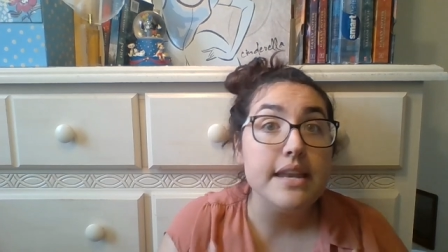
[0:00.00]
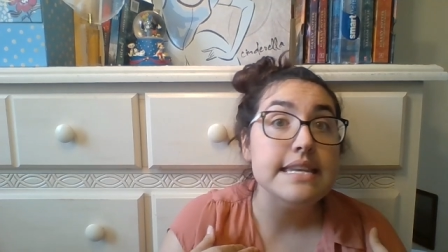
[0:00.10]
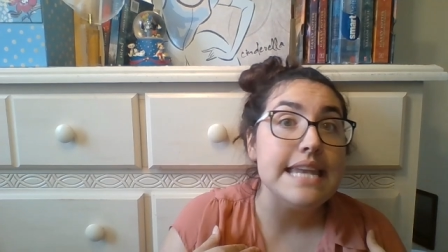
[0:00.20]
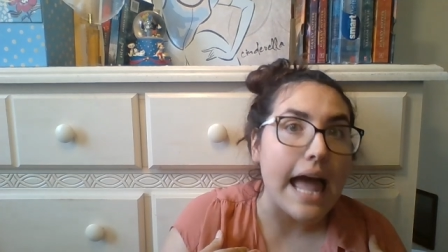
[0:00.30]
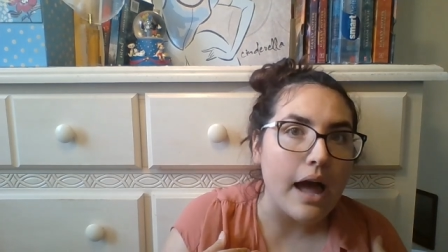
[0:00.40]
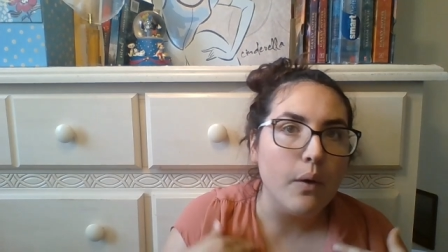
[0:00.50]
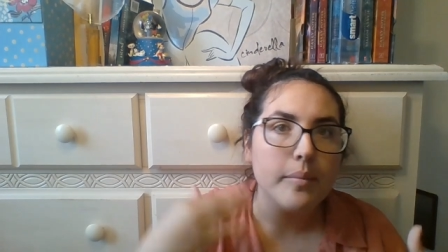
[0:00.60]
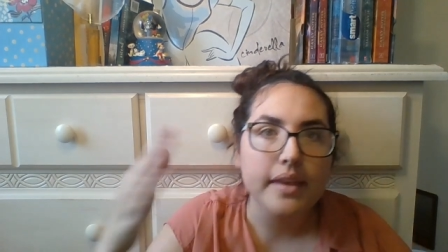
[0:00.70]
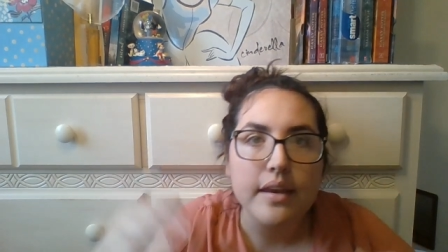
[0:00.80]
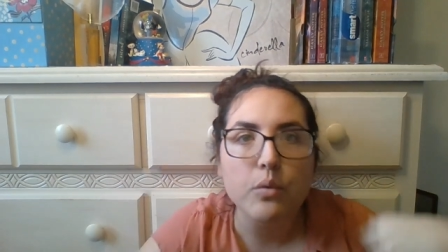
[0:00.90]
Now, I
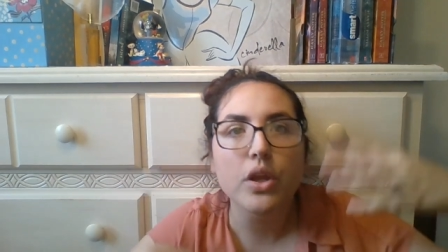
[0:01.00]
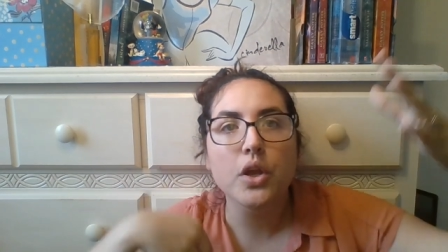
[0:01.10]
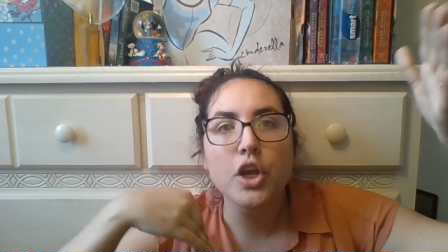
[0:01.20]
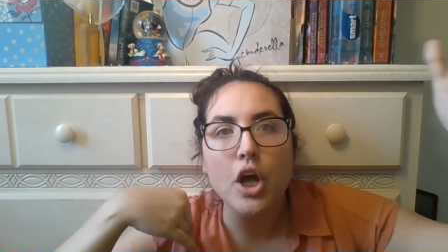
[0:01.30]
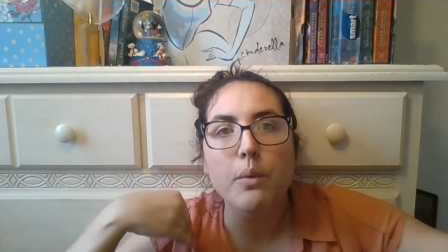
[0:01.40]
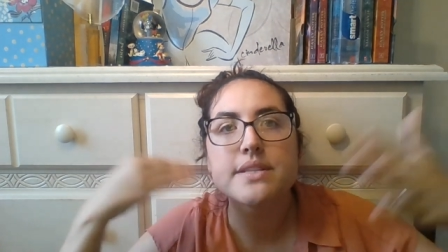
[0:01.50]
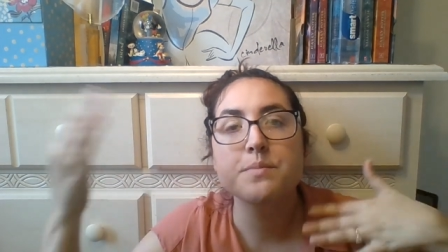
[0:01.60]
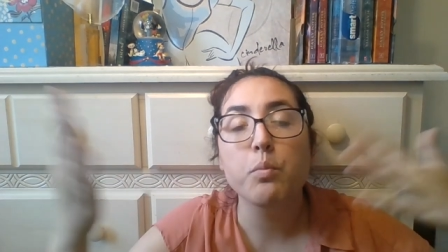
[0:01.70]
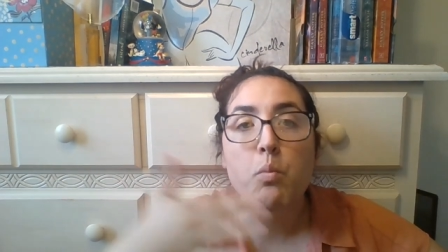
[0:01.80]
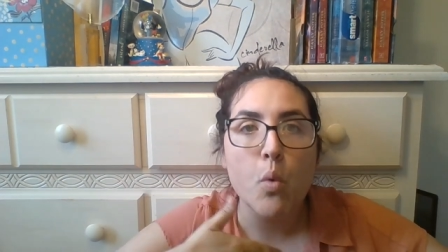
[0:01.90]
mean,
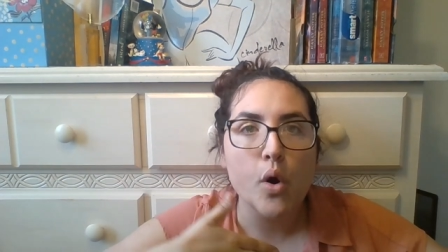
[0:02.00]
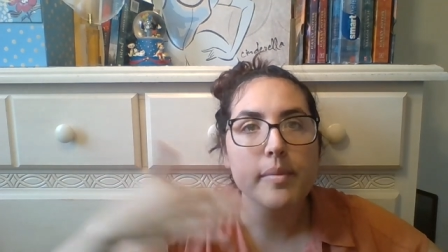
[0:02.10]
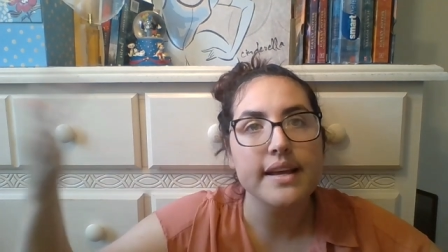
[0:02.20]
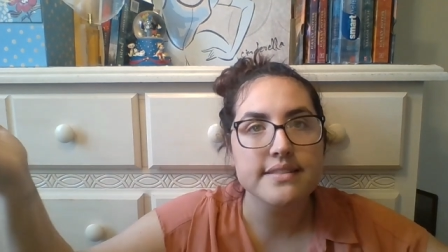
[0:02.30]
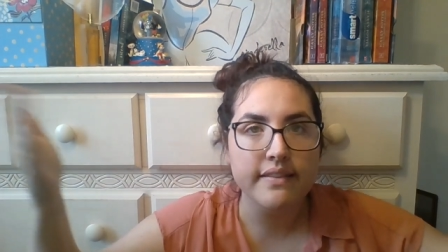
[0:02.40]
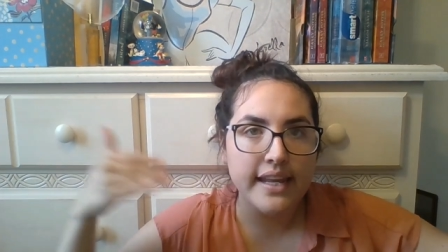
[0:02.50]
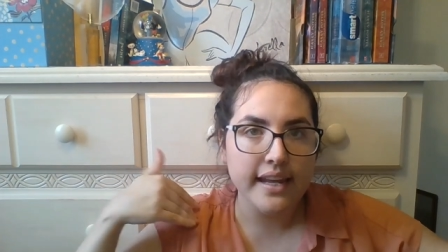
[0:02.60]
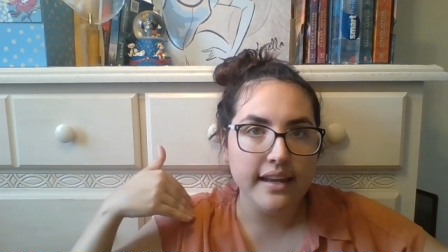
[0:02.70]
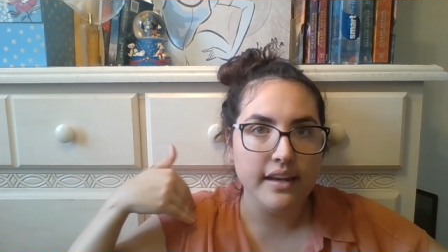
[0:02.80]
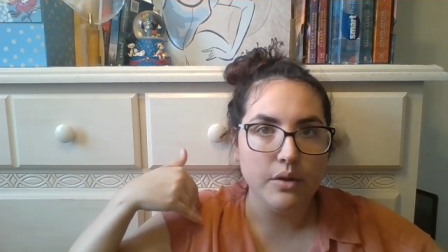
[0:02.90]
it's more because of the